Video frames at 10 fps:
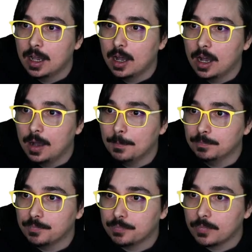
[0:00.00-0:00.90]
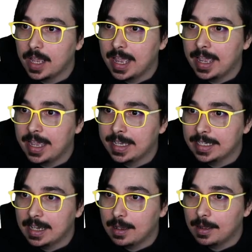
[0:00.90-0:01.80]

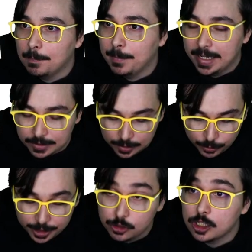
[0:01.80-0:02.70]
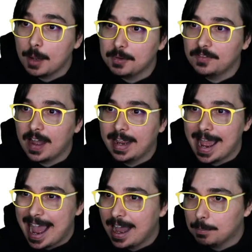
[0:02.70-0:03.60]
a masonry Shopify
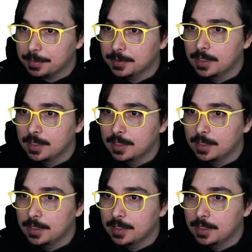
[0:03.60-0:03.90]
app,